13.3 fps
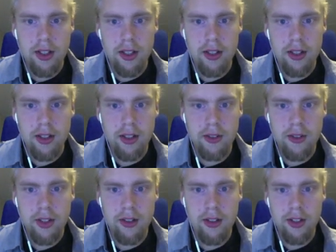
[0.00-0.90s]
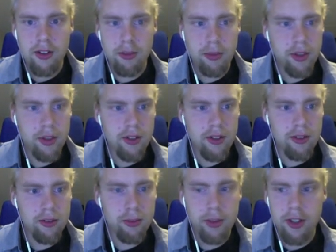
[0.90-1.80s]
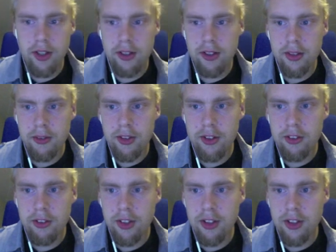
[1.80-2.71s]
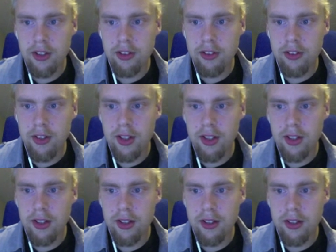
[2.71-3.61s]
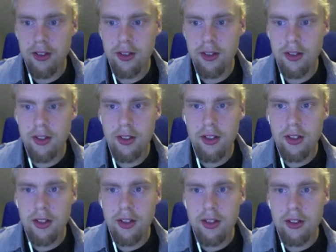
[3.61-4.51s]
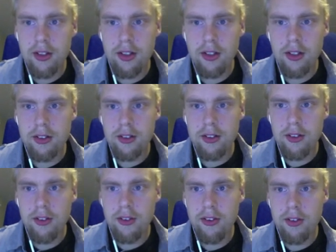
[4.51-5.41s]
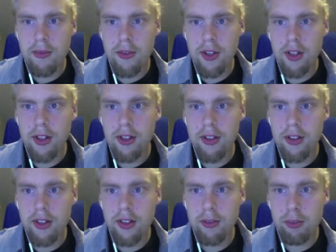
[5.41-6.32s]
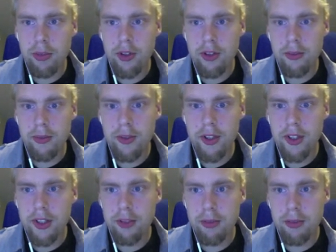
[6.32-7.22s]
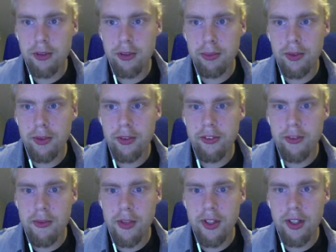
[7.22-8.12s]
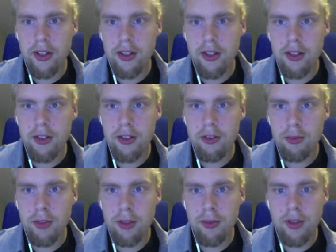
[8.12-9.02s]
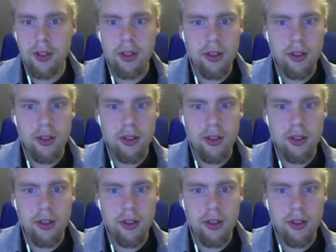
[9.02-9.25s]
There we go, that's a pretty cool particle. I'm gonna change the color to something like purple. I like purple, something like this maybe.